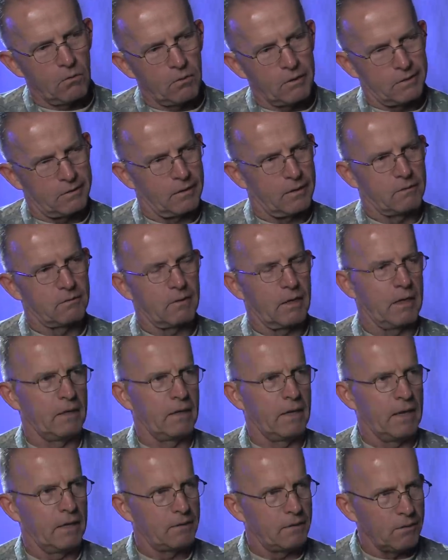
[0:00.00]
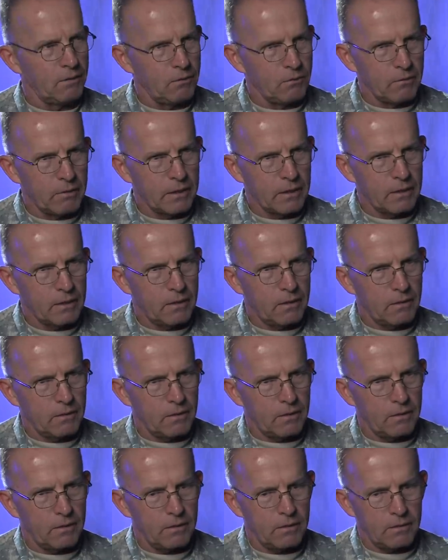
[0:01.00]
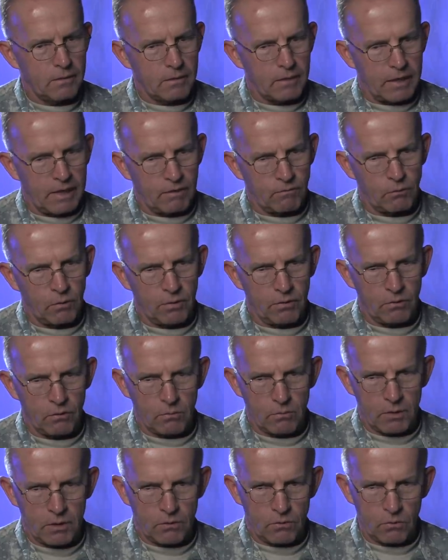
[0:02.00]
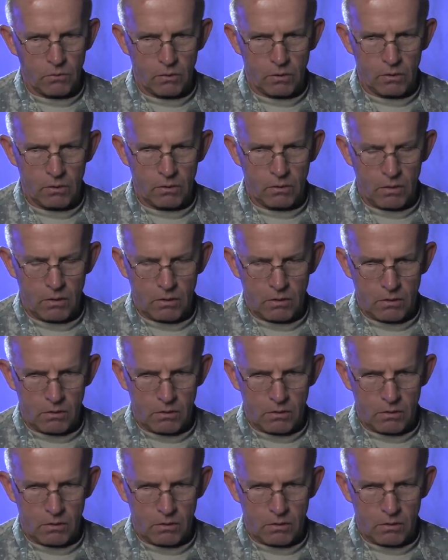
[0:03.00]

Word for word: which I tried not to do that. Uh, halfway through my tour,